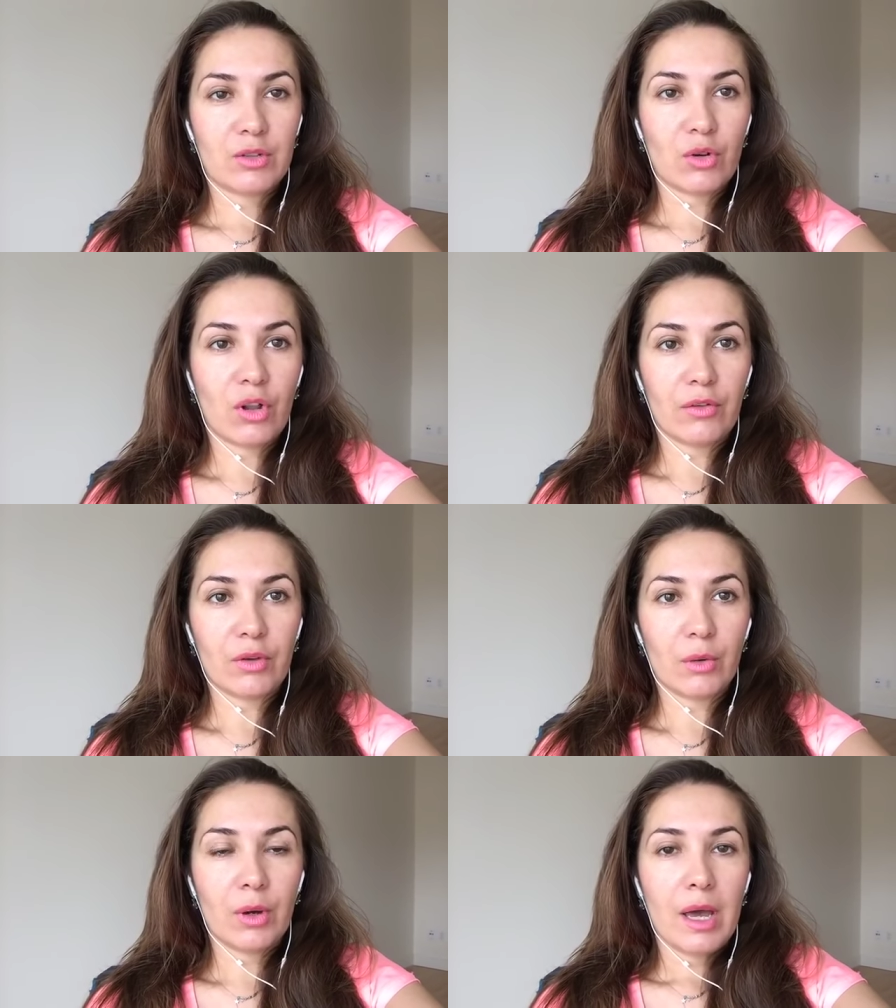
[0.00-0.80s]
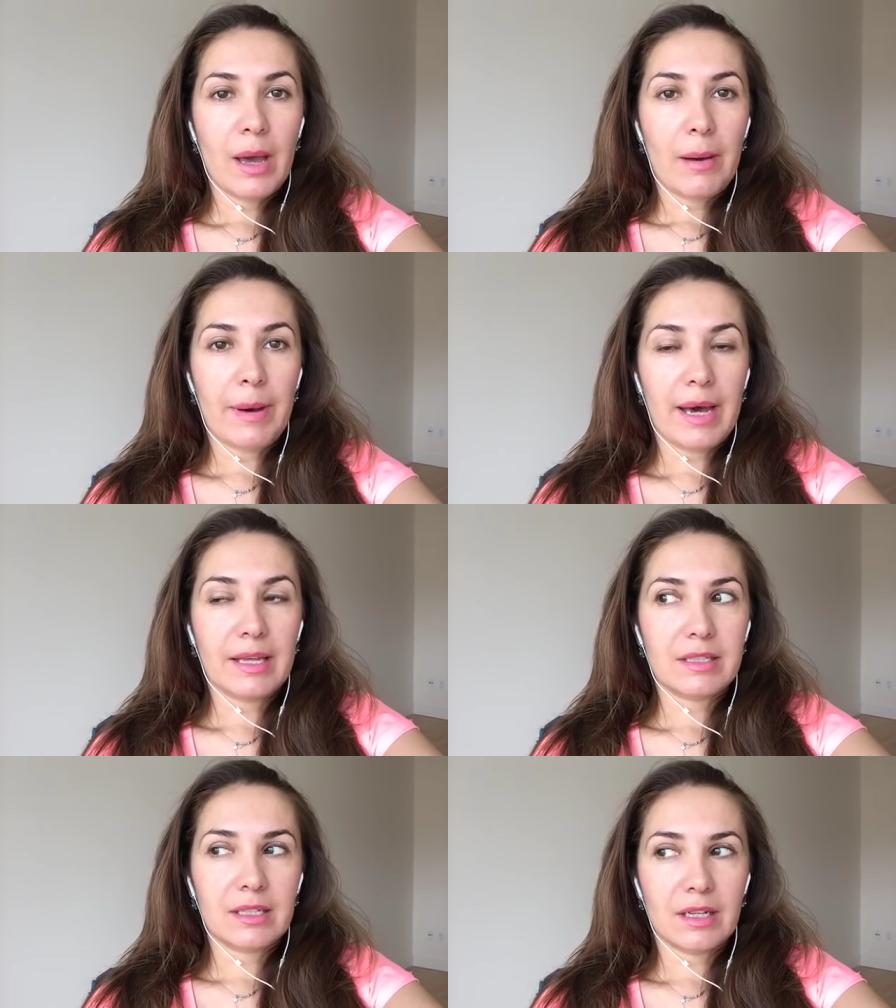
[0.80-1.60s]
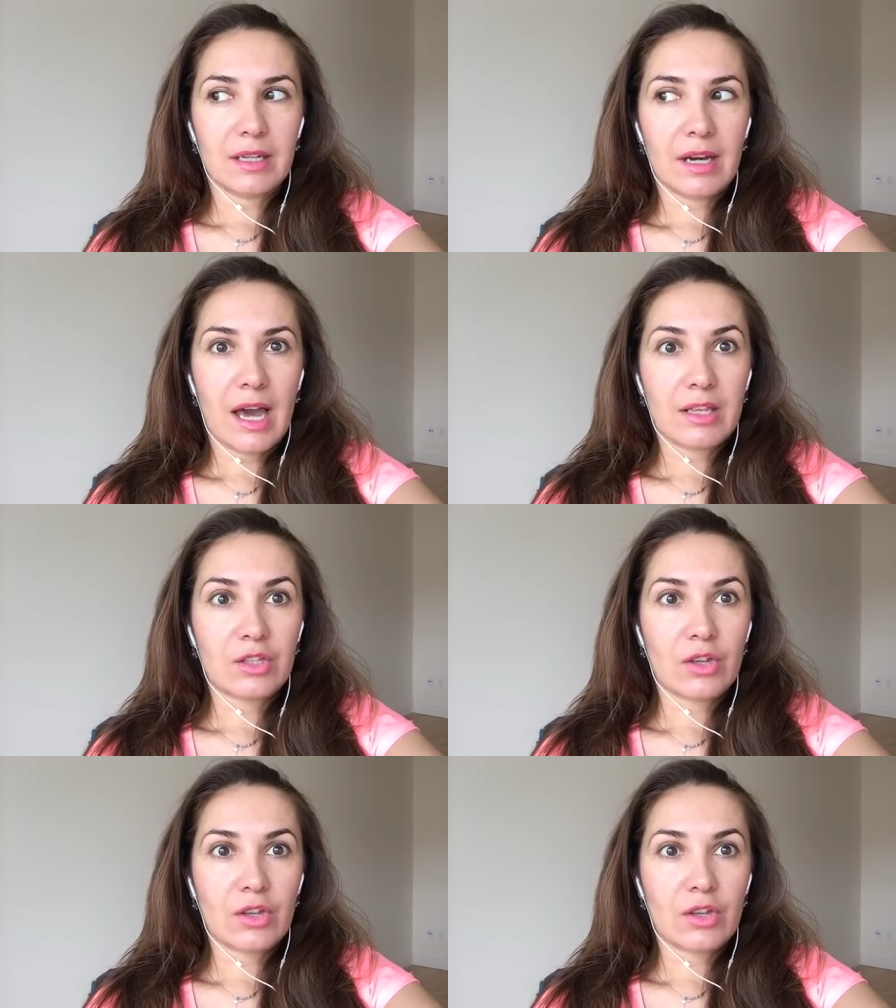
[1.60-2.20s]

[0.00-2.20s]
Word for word: to all of you. But I